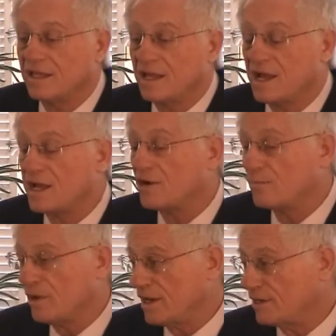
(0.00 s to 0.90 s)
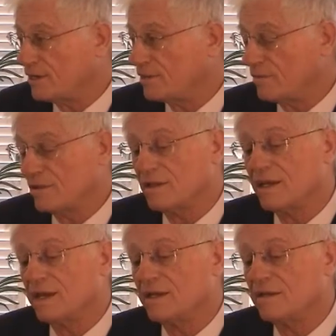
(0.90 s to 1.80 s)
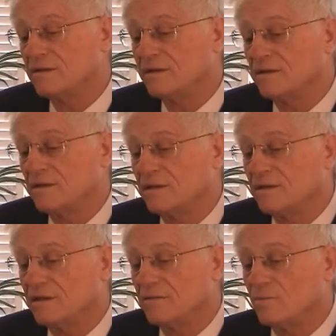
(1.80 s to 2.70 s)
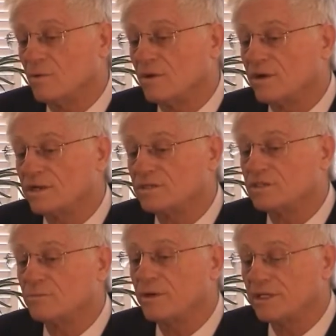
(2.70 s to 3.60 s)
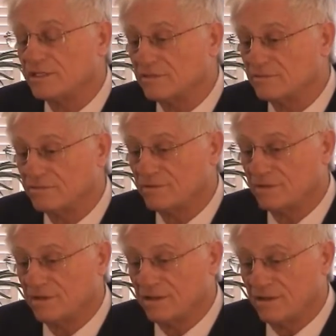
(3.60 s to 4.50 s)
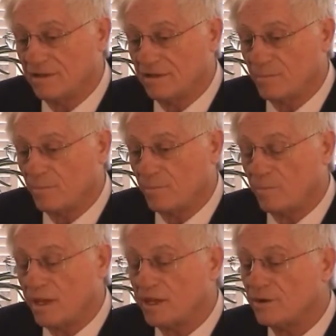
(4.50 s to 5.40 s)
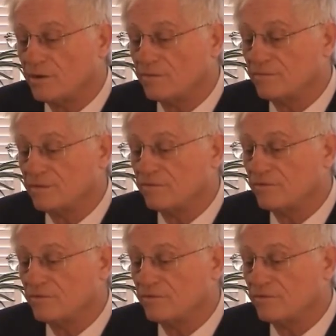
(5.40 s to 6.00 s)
higher manner, a more expressive manner of the